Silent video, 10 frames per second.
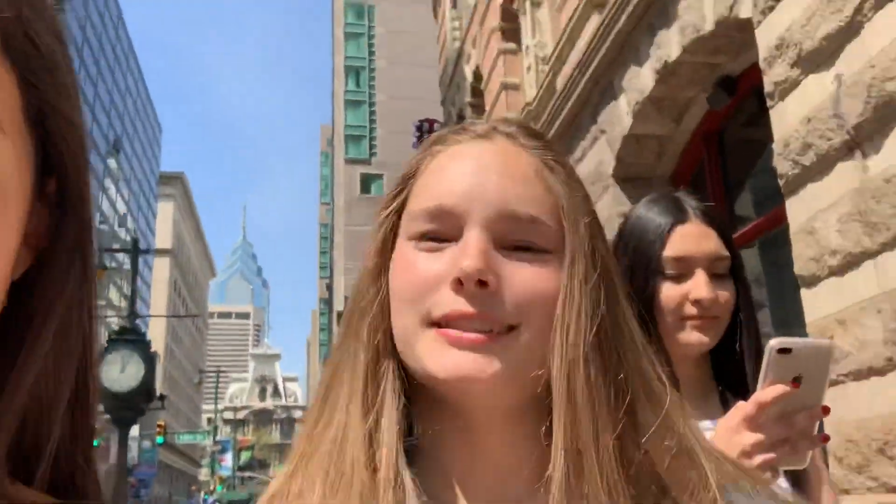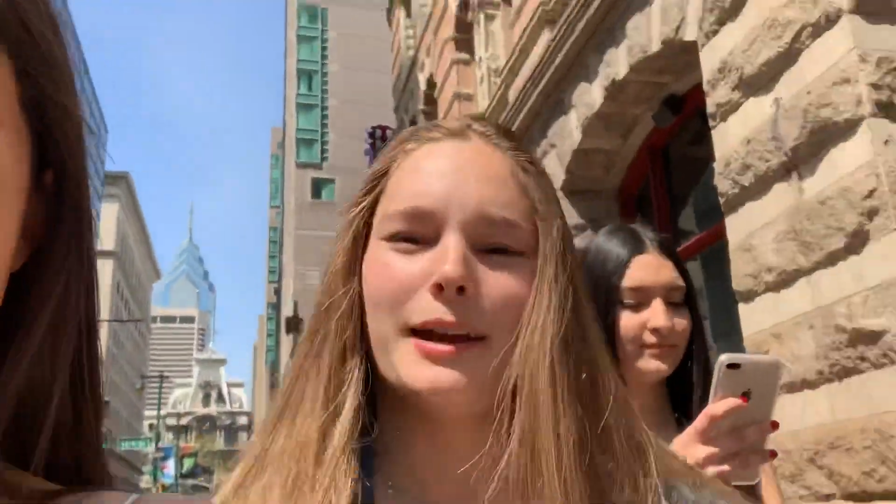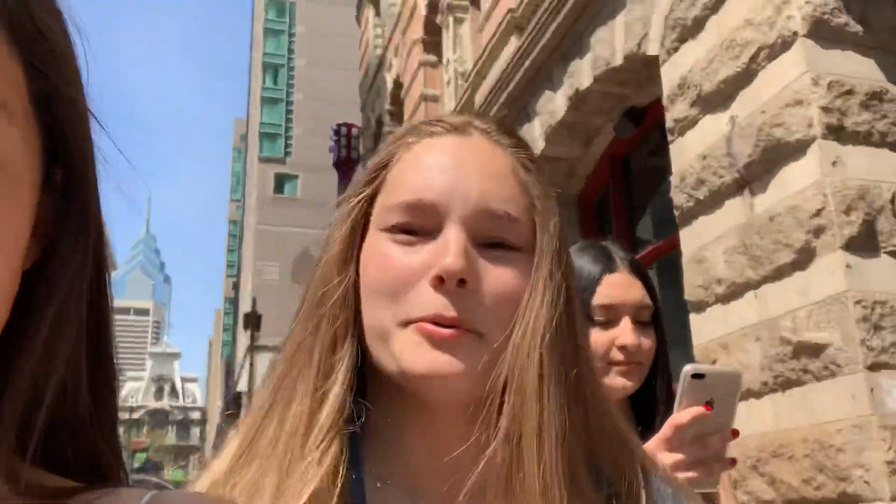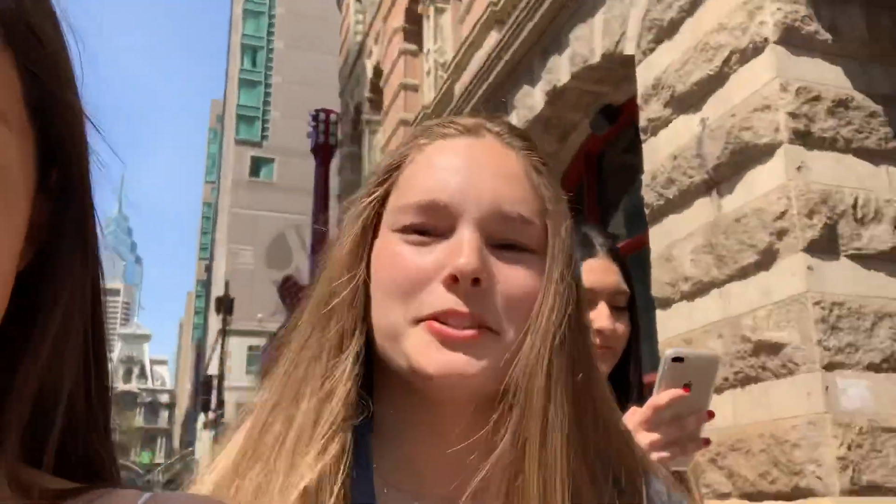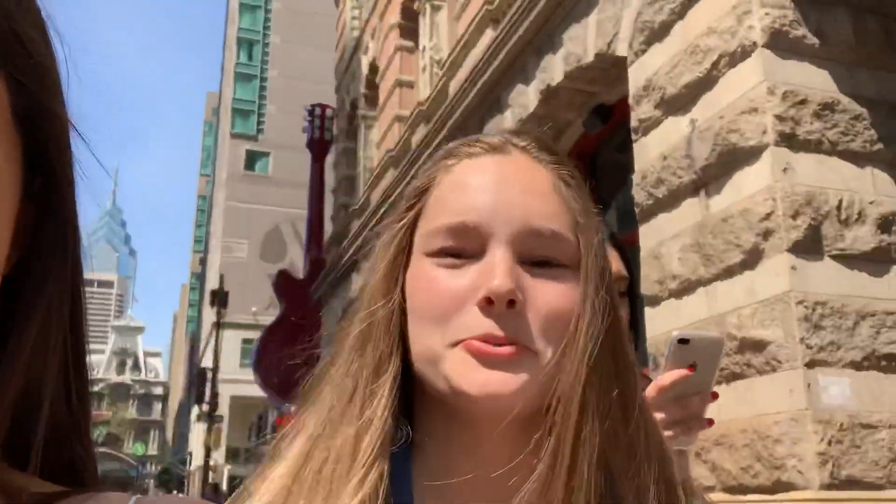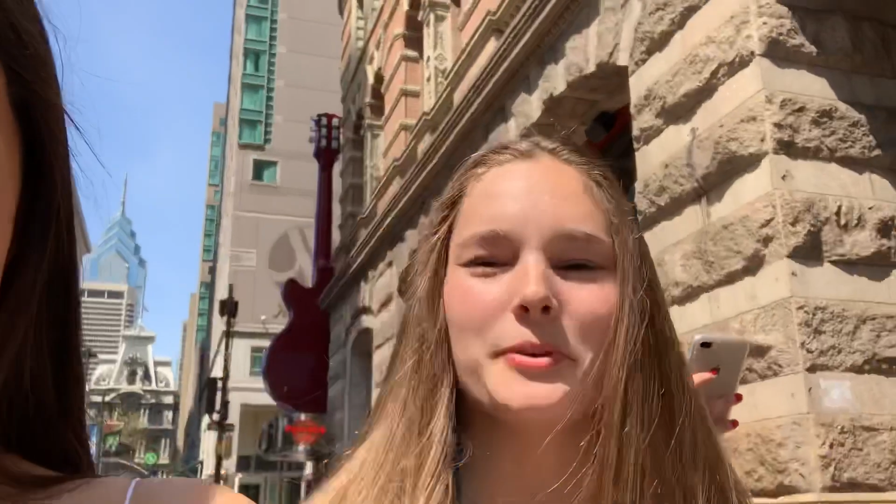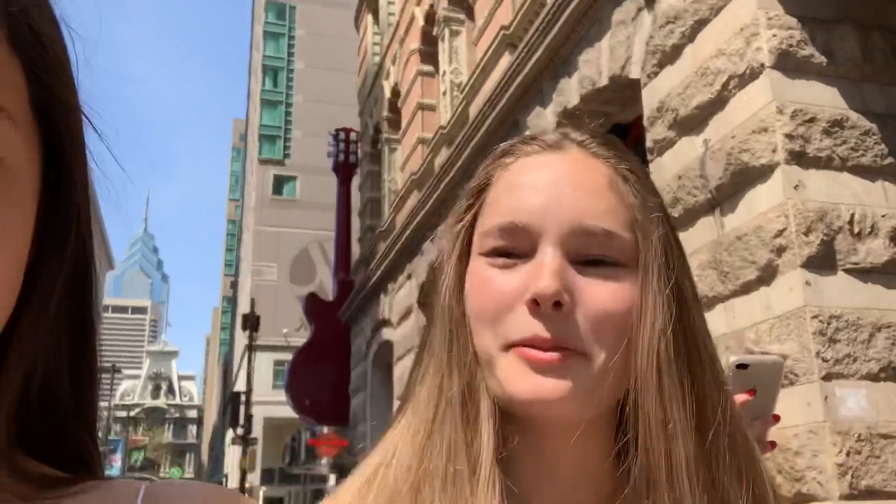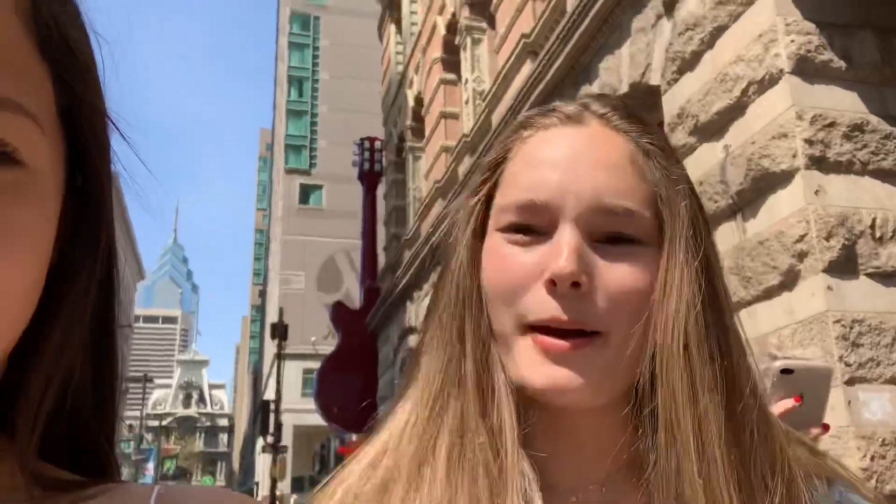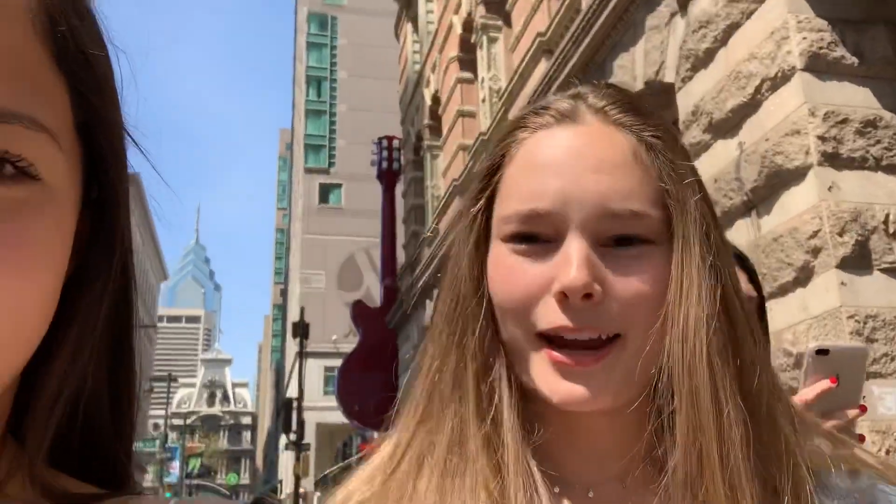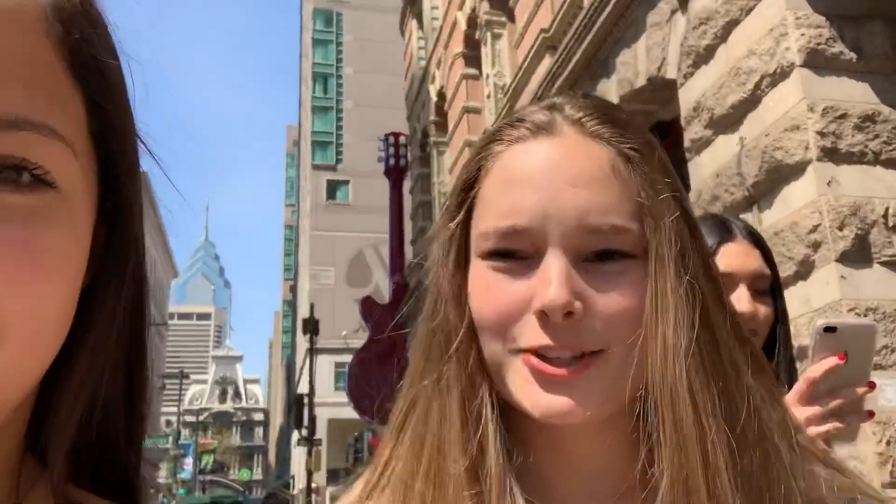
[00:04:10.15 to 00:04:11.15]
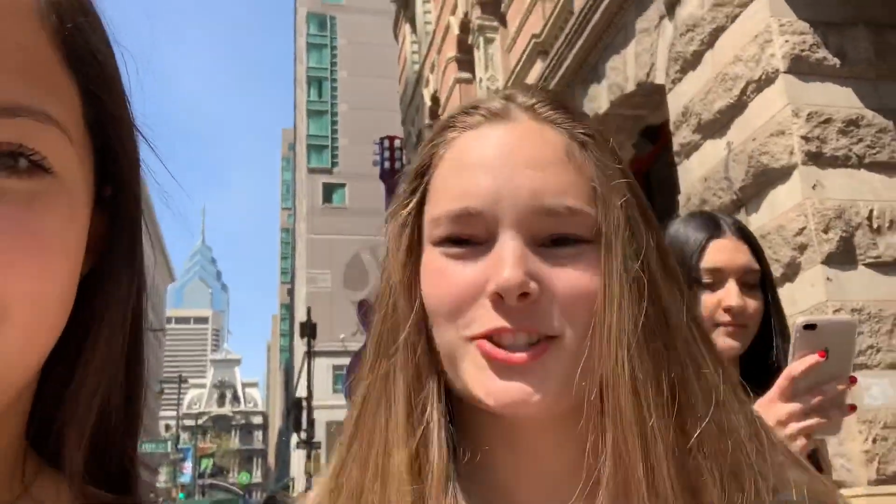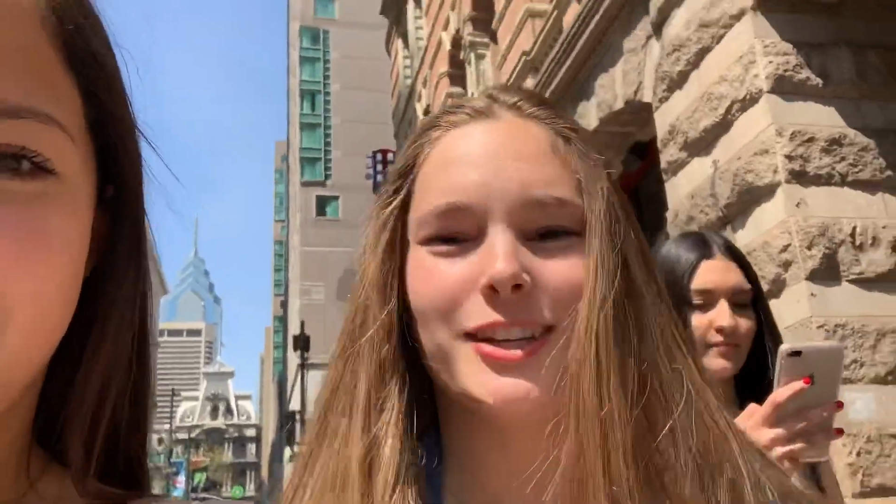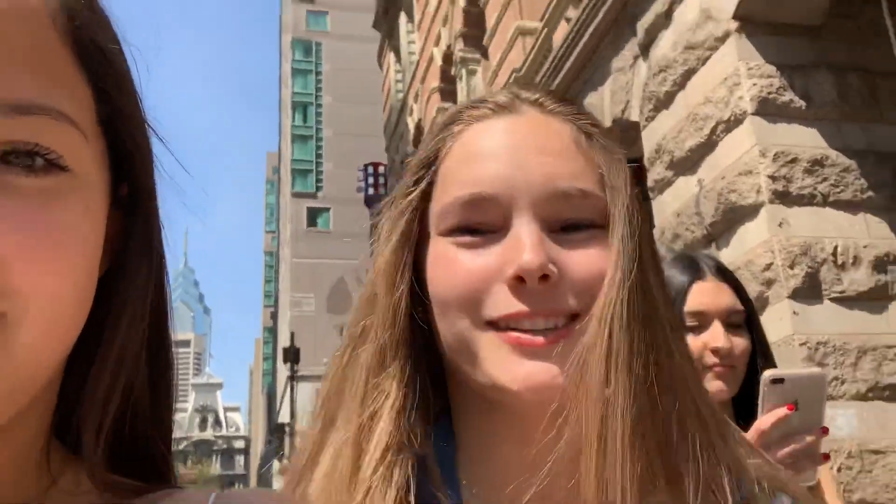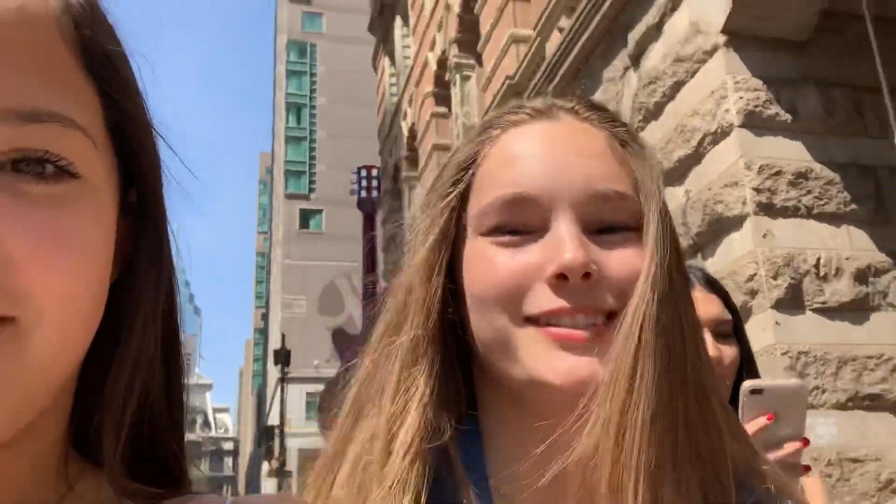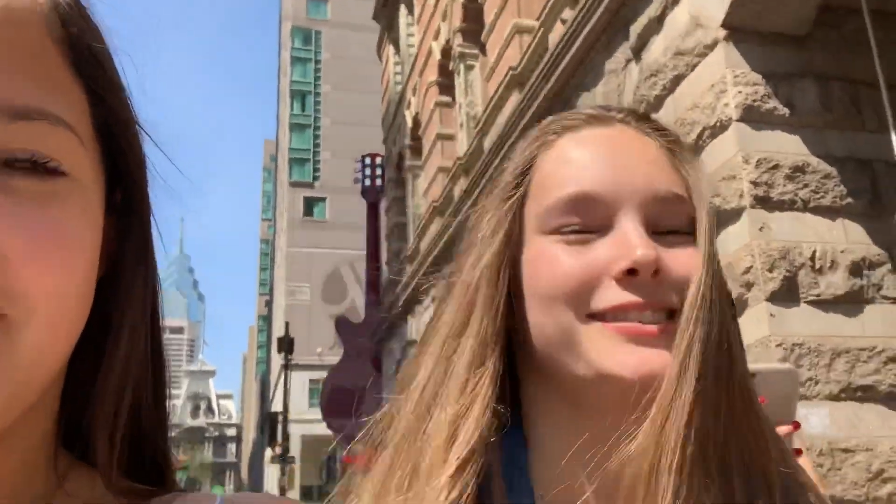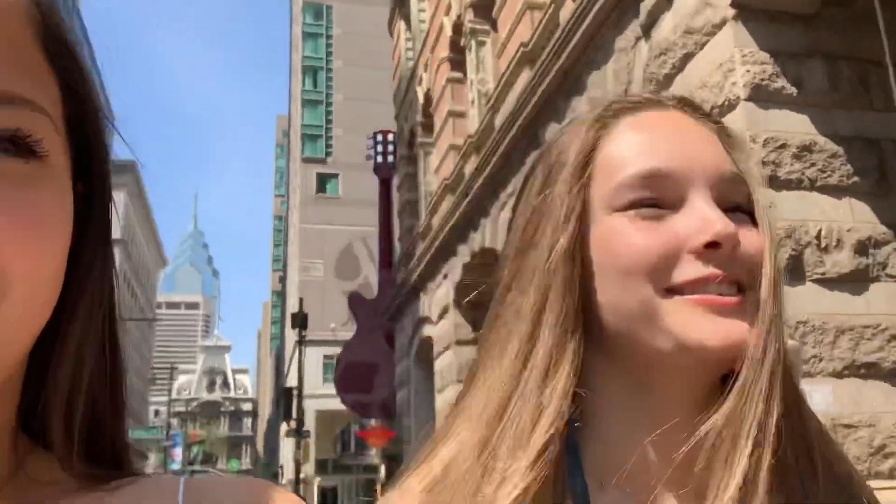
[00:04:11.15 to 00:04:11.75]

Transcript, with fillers: sandwich with mac and cheese.